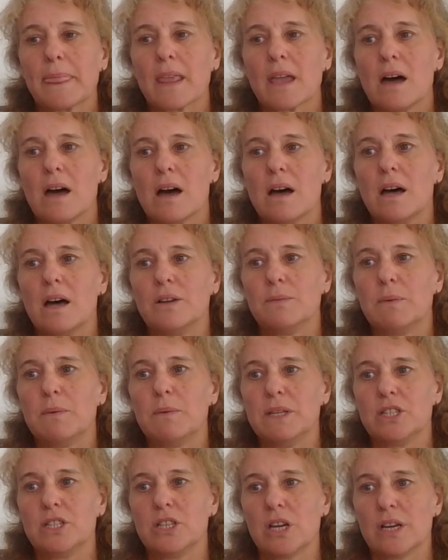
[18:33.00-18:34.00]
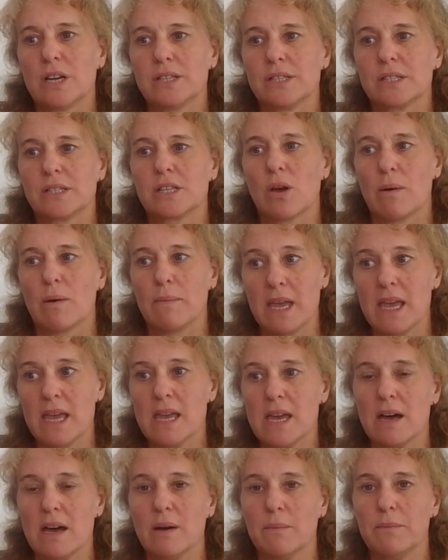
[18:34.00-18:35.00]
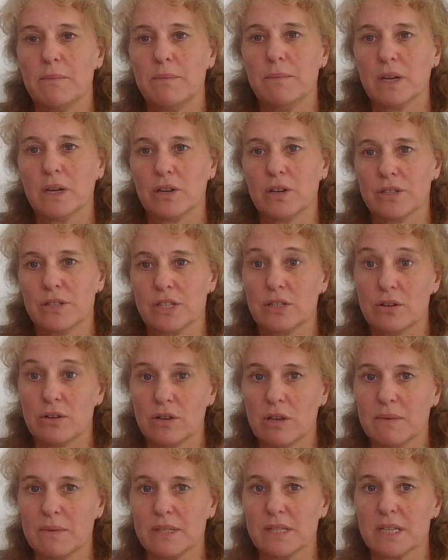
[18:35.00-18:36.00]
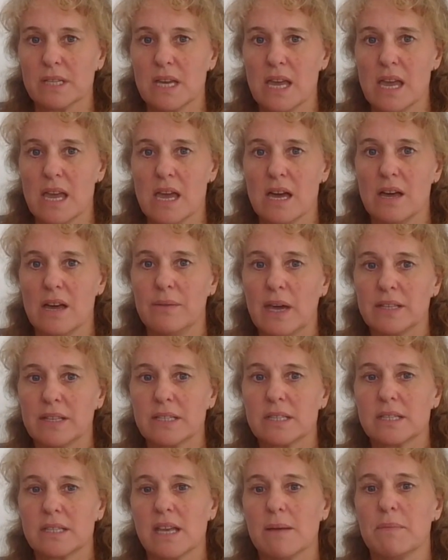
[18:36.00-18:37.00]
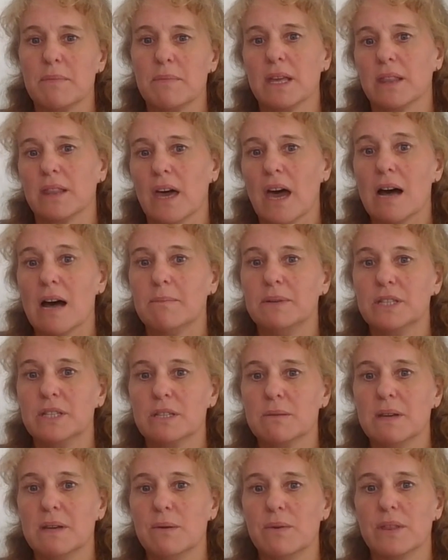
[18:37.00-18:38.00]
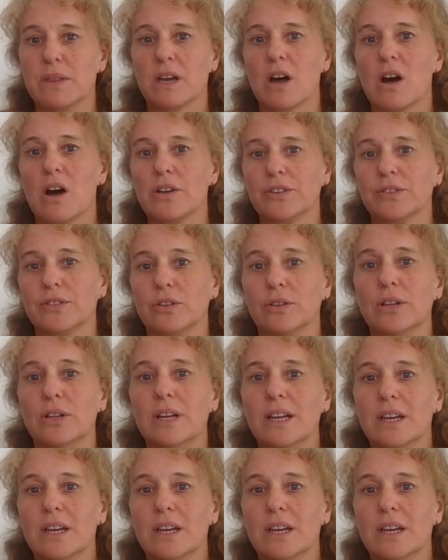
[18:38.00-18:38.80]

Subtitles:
But so I'm here because the documents are here, and that's the same thing that happened to me with the castle.